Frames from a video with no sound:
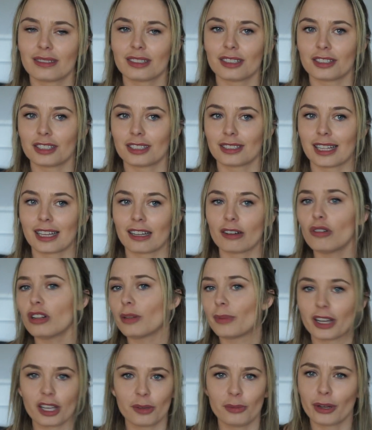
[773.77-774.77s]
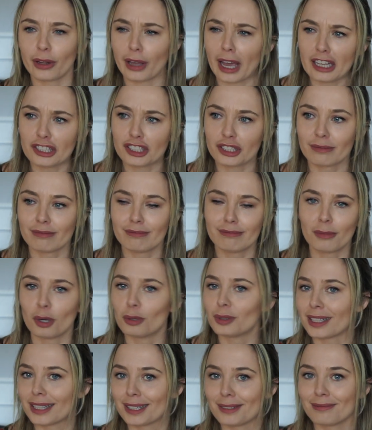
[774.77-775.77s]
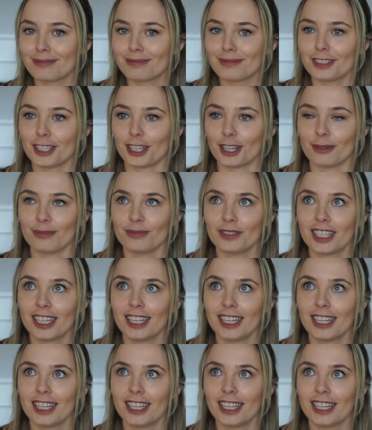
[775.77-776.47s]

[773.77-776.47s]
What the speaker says: So it's just like all about communication, mostly, you know,